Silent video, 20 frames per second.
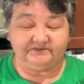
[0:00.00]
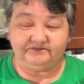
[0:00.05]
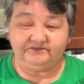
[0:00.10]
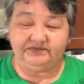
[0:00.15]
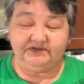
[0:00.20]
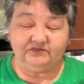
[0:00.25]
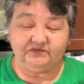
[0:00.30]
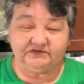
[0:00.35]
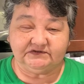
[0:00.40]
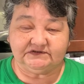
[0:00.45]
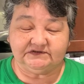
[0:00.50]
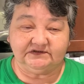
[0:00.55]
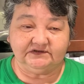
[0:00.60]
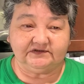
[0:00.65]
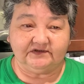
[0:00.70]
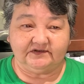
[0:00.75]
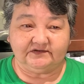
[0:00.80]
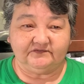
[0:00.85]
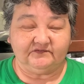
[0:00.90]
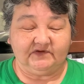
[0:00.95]
people used to look
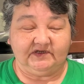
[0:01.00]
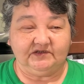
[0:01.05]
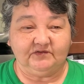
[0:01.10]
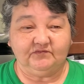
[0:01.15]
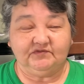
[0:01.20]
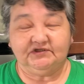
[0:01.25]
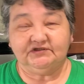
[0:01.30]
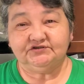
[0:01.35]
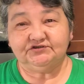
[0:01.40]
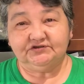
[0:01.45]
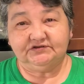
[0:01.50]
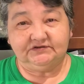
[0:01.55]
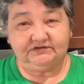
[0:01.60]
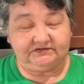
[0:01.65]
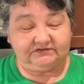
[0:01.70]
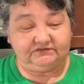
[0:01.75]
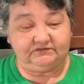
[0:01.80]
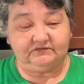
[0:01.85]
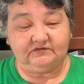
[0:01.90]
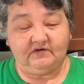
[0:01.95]
at her funny because she
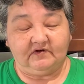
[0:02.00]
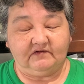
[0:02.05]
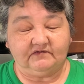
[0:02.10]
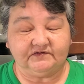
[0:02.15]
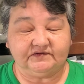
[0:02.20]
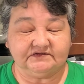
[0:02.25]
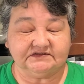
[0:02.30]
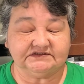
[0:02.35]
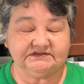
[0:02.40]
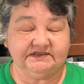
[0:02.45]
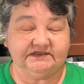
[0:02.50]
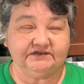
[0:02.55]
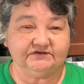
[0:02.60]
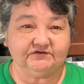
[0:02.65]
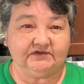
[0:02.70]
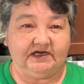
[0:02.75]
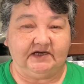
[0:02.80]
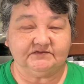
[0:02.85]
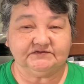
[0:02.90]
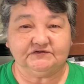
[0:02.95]
would go out with her snare
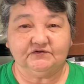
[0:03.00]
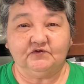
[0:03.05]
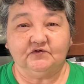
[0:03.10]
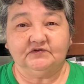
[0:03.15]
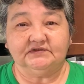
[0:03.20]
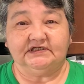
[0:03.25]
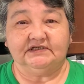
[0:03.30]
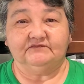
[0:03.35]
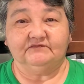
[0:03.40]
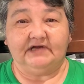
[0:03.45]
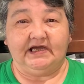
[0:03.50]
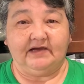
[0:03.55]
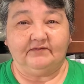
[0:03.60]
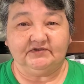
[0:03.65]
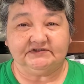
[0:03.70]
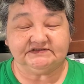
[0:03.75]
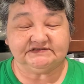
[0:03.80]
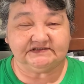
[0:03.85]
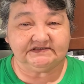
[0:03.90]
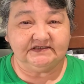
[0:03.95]
traps to go and get
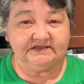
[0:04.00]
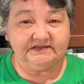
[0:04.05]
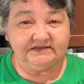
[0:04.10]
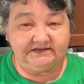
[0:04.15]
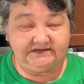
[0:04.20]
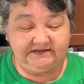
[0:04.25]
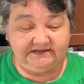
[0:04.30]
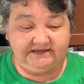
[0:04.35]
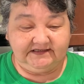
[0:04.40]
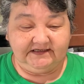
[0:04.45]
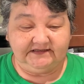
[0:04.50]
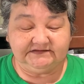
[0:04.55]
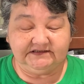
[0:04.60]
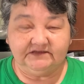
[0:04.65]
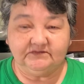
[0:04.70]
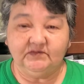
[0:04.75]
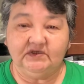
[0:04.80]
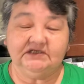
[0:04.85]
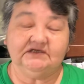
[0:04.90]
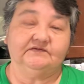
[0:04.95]
rabbits, and then
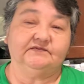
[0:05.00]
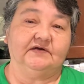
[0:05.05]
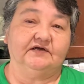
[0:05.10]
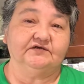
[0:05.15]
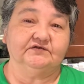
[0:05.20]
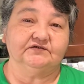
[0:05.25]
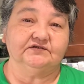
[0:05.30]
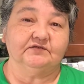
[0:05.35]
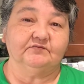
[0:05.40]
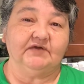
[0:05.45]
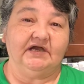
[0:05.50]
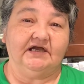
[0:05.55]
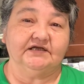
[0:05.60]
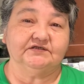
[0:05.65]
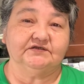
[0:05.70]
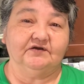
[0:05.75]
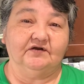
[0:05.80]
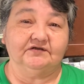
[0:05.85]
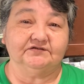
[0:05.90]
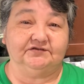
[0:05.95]
make a fire in the
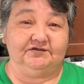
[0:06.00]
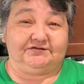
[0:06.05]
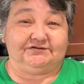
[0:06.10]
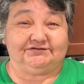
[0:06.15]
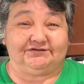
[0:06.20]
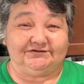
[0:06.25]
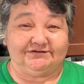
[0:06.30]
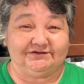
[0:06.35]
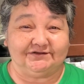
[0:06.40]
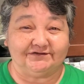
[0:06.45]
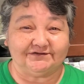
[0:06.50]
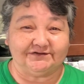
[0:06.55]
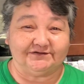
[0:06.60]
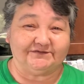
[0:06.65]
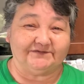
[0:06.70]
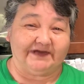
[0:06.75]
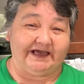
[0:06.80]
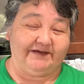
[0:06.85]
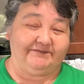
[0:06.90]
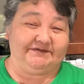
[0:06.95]
backyard to cook her
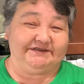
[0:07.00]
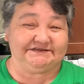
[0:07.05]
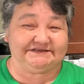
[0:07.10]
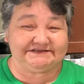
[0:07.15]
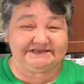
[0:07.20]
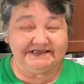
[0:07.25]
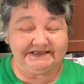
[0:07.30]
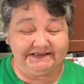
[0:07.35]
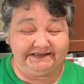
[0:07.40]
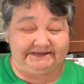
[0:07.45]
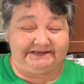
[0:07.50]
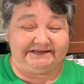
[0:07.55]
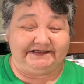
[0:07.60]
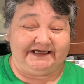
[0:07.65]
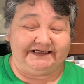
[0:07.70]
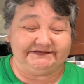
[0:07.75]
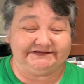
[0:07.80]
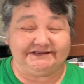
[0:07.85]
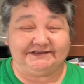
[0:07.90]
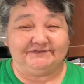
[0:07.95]
rabbits. And
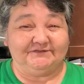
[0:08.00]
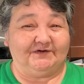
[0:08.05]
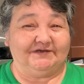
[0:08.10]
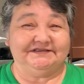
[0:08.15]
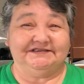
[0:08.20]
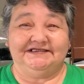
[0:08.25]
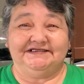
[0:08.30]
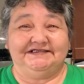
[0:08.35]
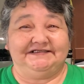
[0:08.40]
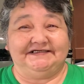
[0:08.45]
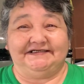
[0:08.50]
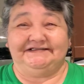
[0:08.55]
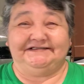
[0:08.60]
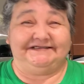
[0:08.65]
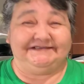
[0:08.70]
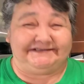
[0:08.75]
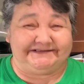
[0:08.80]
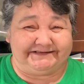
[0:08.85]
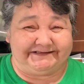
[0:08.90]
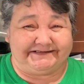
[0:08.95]
I didn't want to eat any.